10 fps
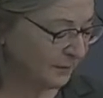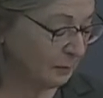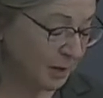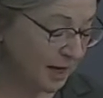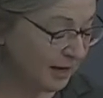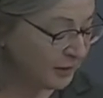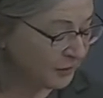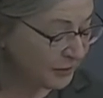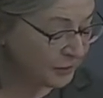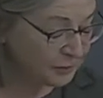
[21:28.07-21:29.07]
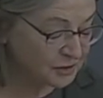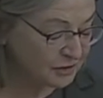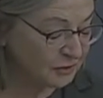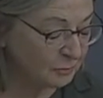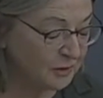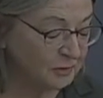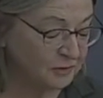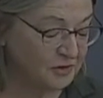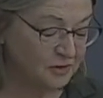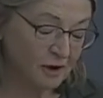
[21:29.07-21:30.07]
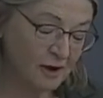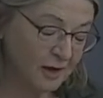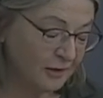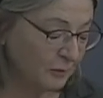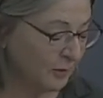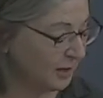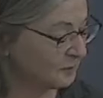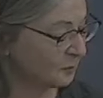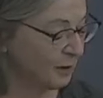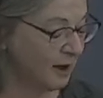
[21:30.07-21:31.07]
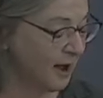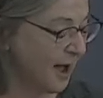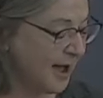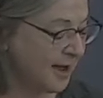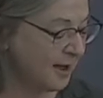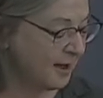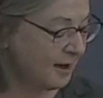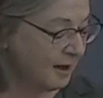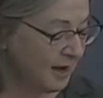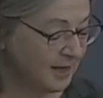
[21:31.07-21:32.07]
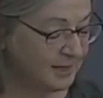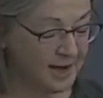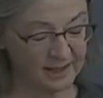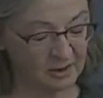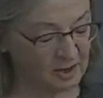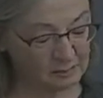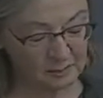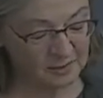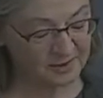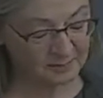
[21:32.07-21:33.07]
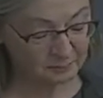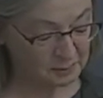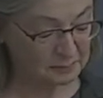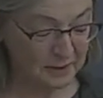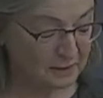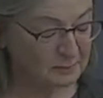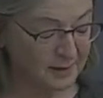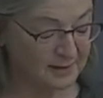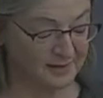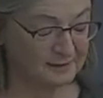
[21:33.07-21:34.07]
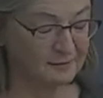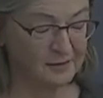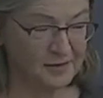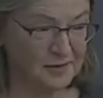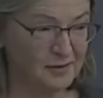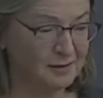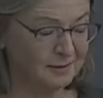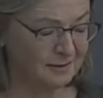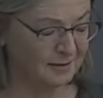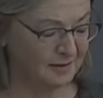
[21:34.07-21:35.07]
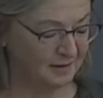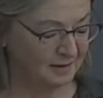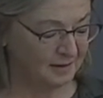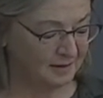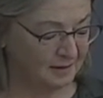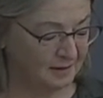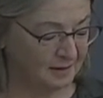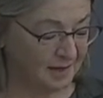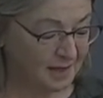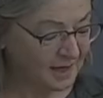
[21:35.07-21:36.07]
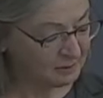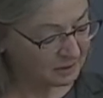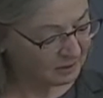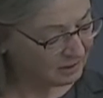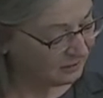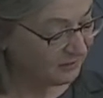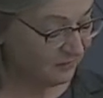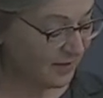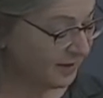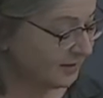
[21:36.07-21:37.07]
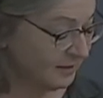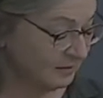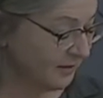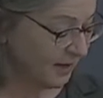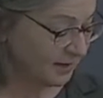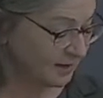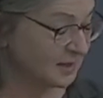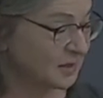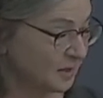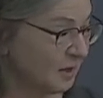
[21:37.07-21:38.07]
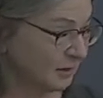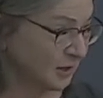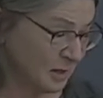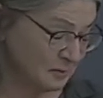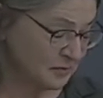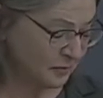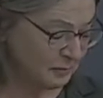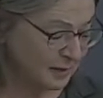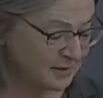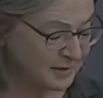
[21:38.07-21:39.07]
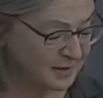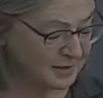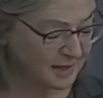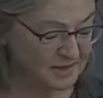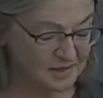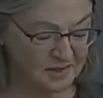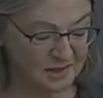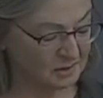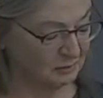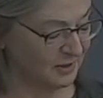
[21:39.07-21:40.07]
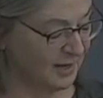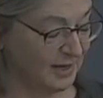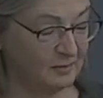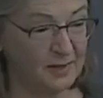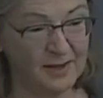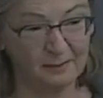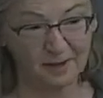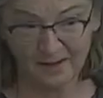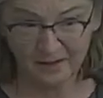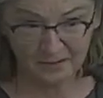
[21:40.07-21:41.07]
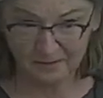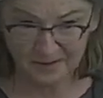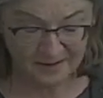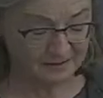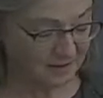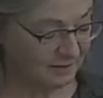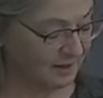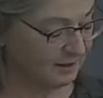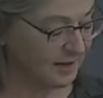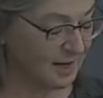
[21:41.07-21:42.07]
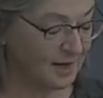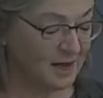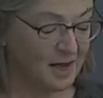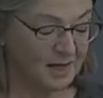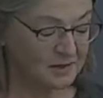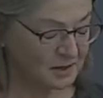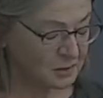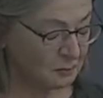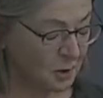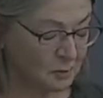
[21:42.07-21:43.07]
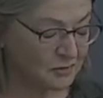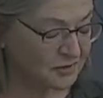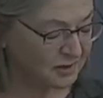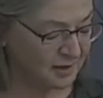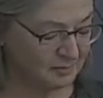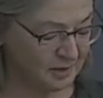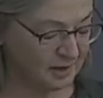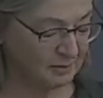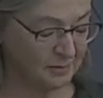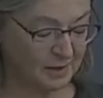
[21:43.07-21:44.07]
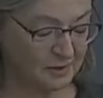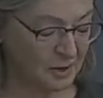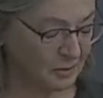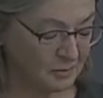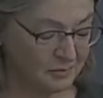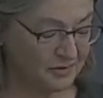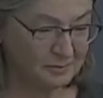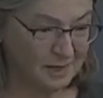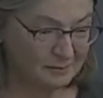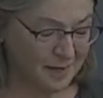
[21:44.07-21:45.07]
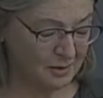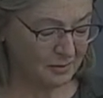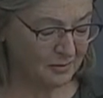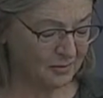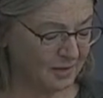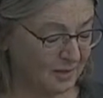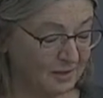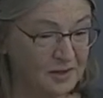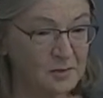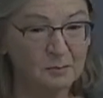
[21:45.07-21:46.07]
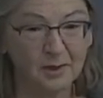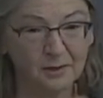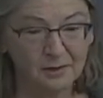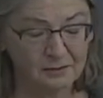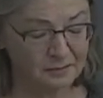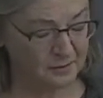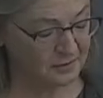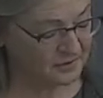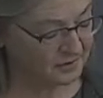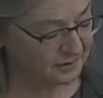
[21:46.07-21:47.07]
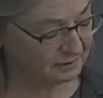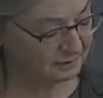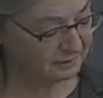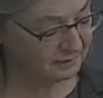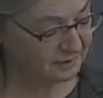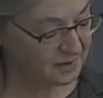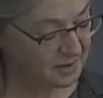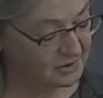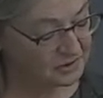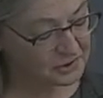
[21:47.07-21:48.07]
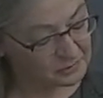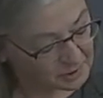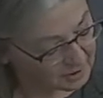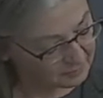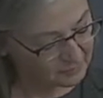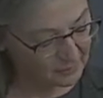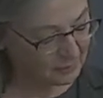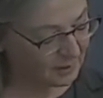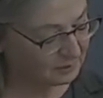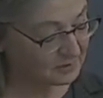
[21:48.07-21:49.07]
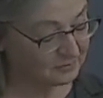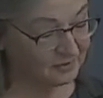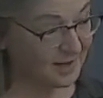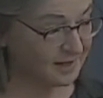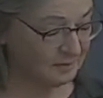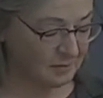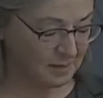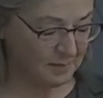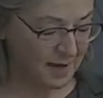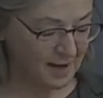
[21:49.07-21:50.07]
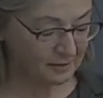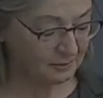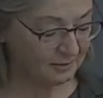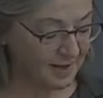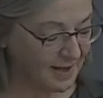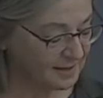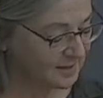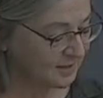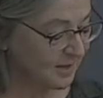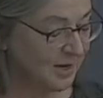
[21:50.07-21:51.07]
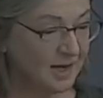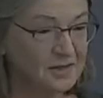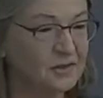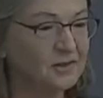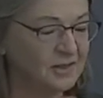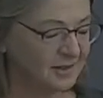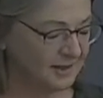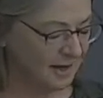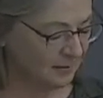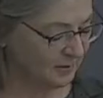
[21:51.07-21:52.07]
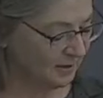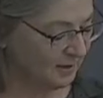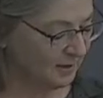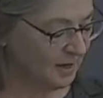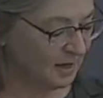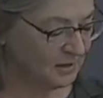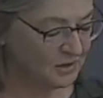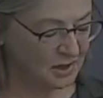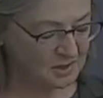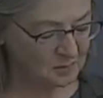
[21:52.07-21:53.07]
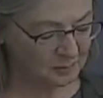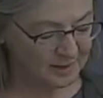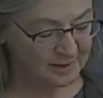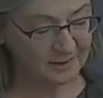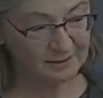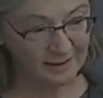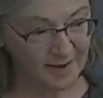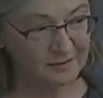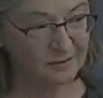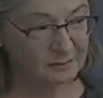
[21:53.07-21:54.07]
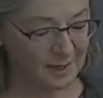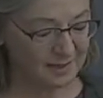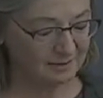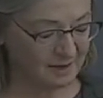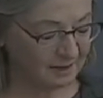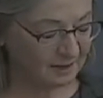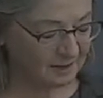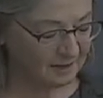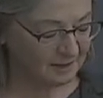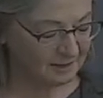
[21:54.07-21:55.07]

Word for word: And when I entered the ocean, the wind was strong and the waves were high. I had not at all pre- prepared myself for the salt. Had I recalled the fact in advance that salt comes from our seas, I still would not have been ready to receive it like that, at such potency, I mean, in my nose, in my mouth. I sputtered at first. Soon enough, though, I was flat on my back, relaxed, as good as adapted, and just plain glad for my luck.